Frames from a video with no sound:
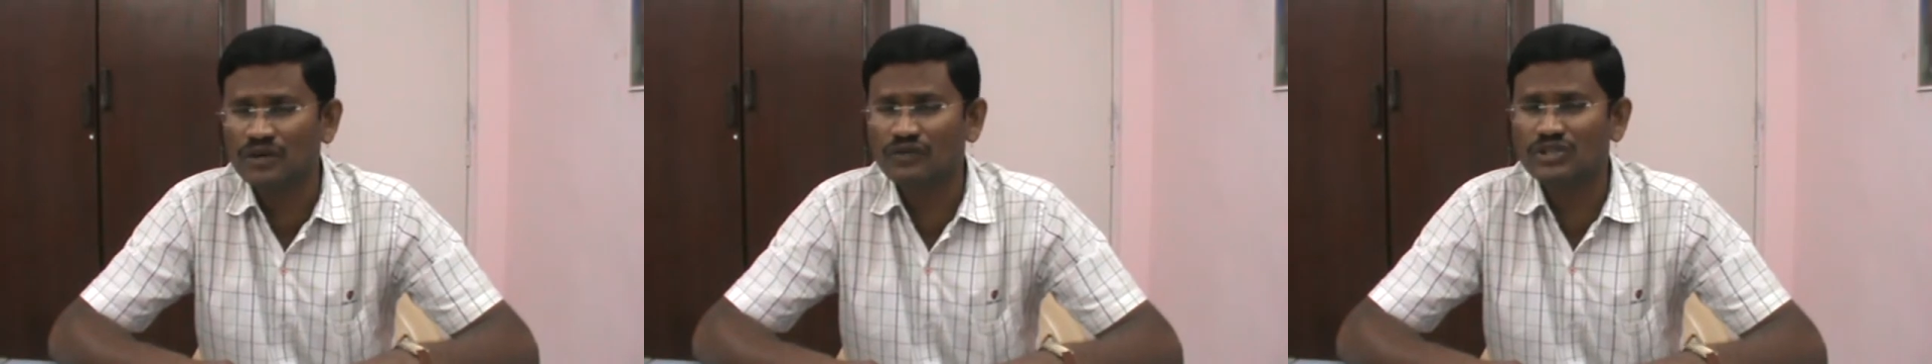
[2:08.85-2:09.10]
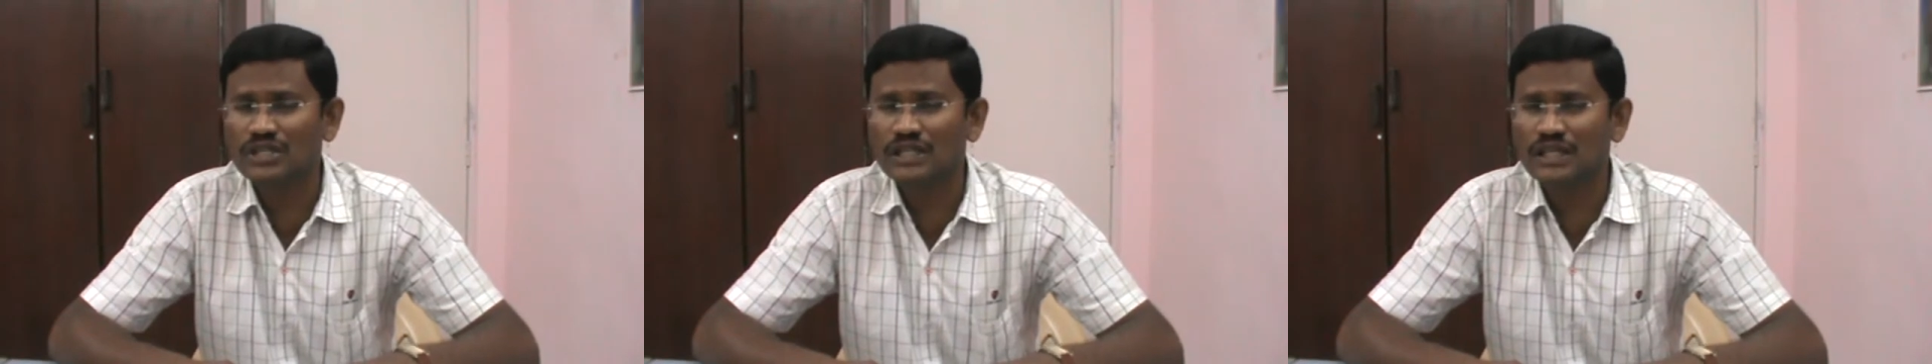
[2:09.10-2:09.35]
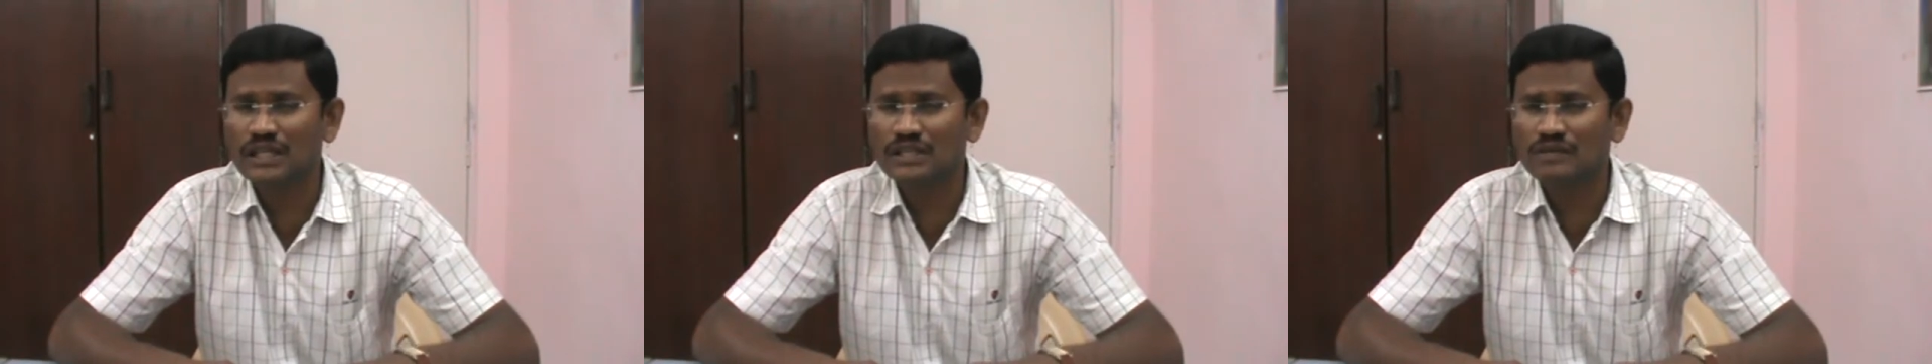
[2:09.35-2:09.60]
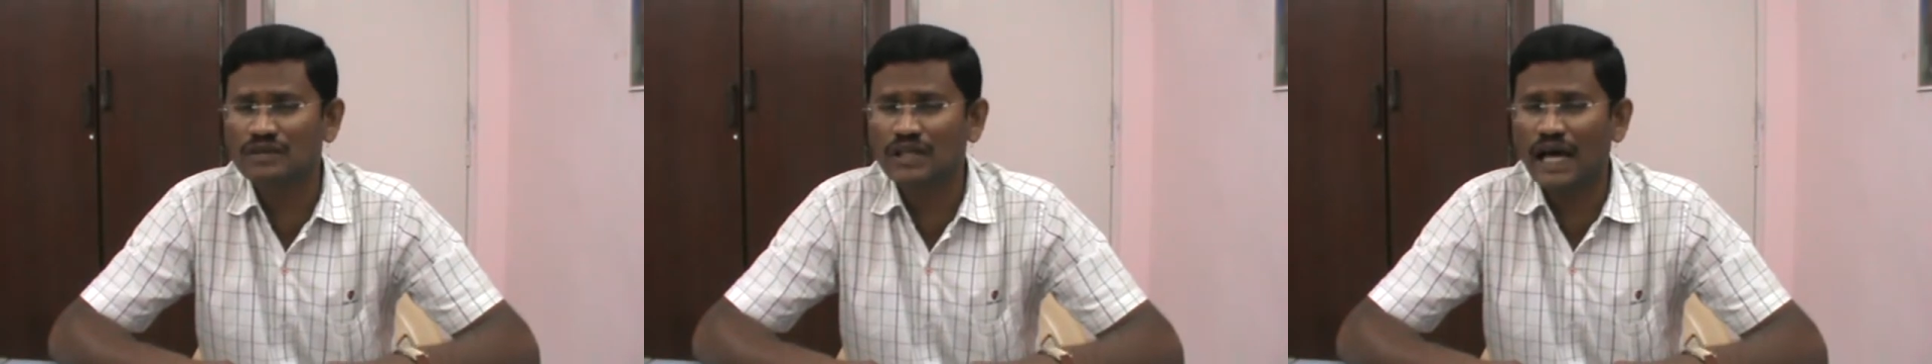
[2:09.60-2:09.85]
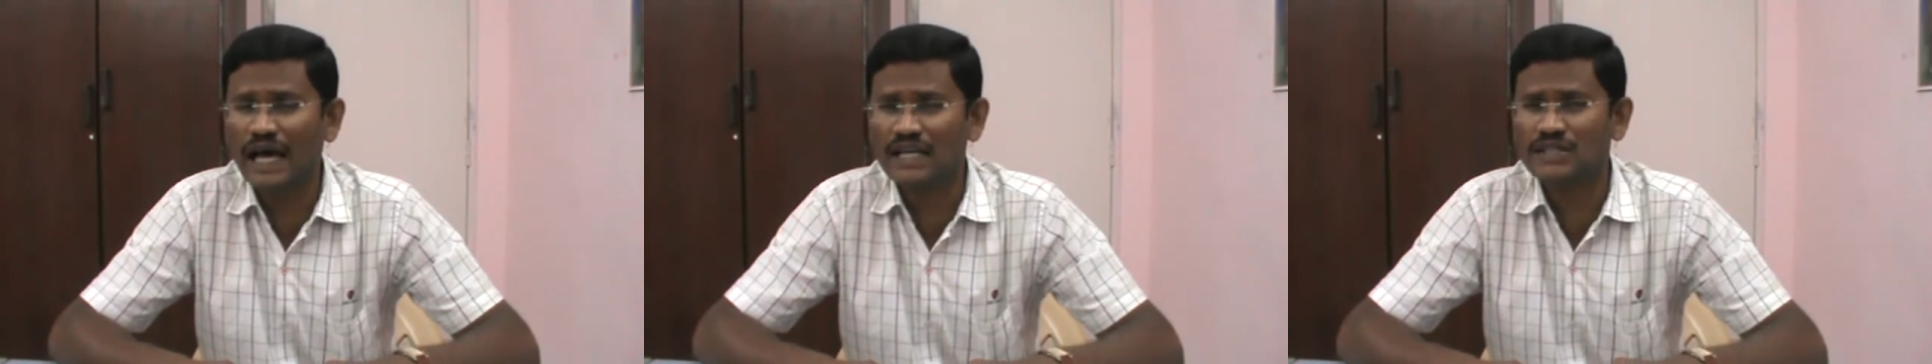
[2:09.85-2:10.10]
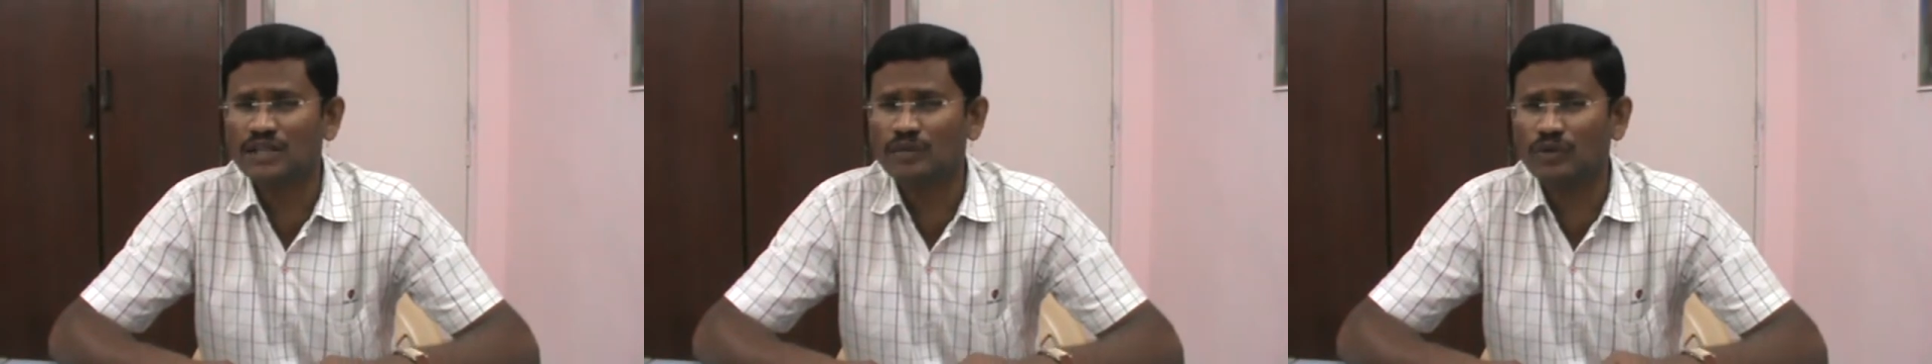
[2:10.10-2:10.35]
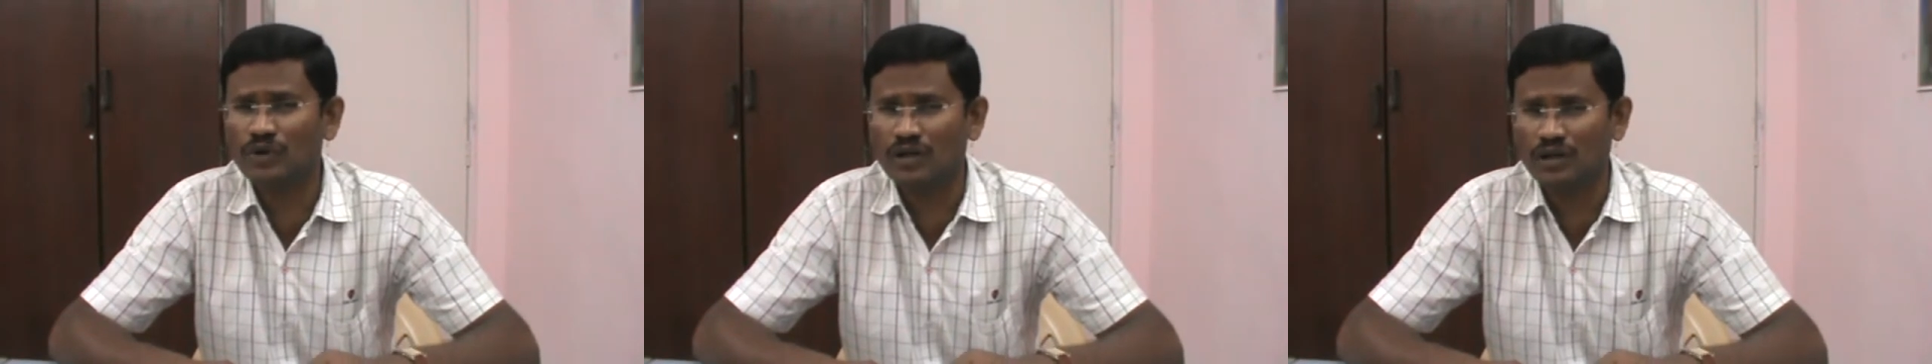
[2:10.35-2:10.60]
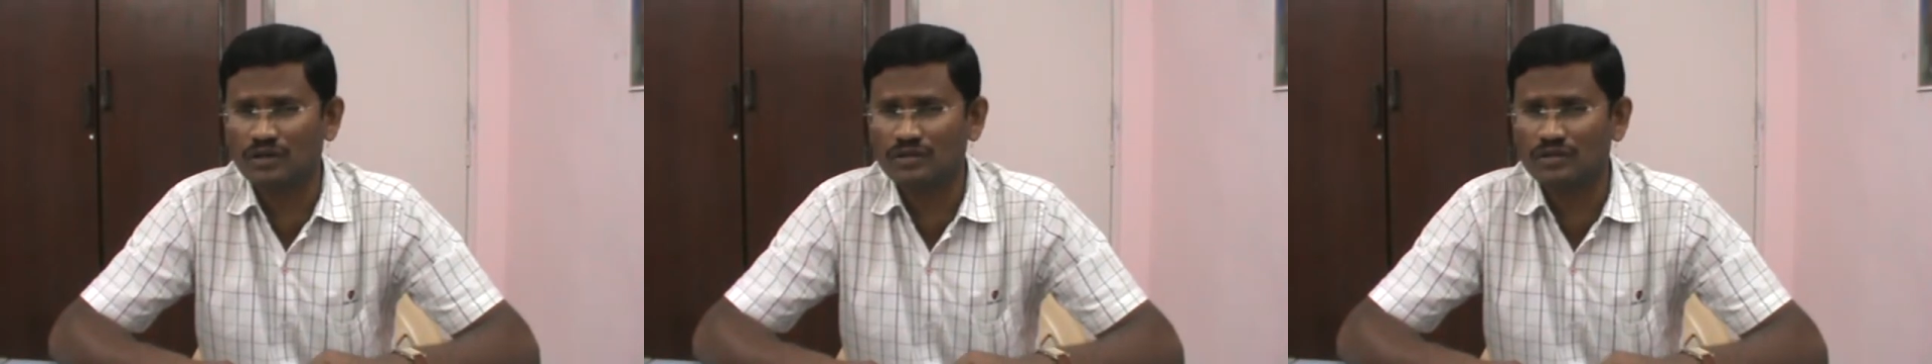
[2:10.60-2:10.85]
which deals with actionable
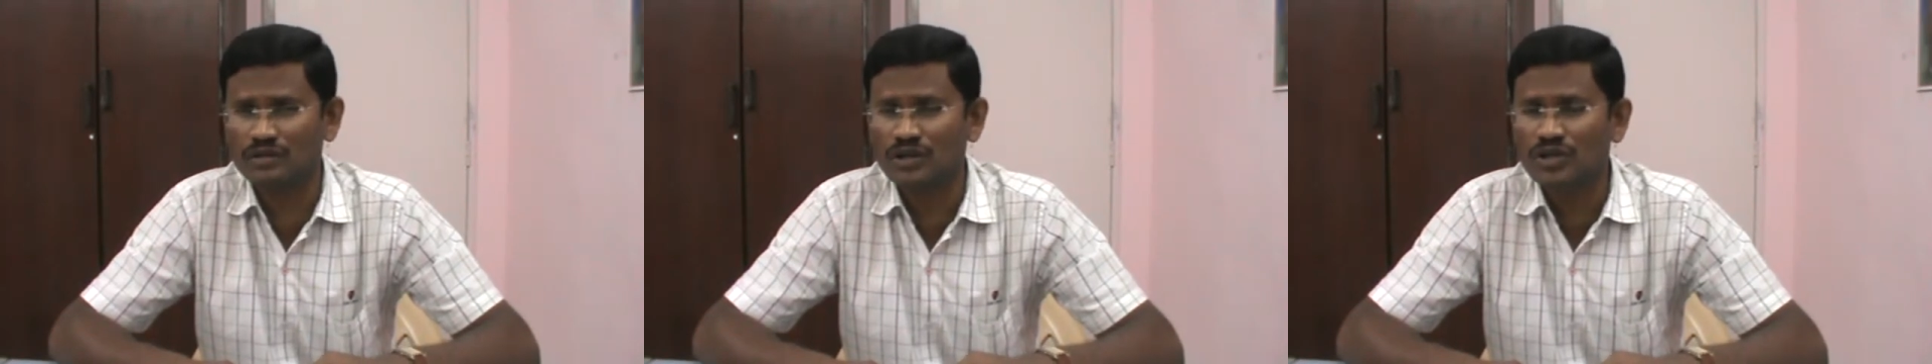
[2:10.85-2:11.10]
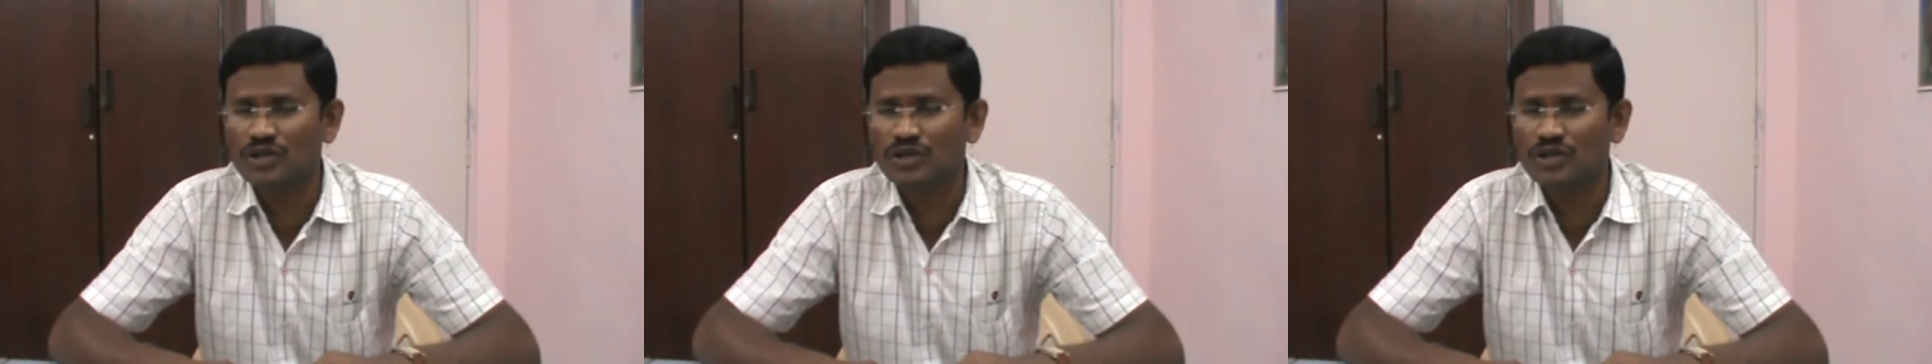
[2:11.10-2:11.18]
wrongs.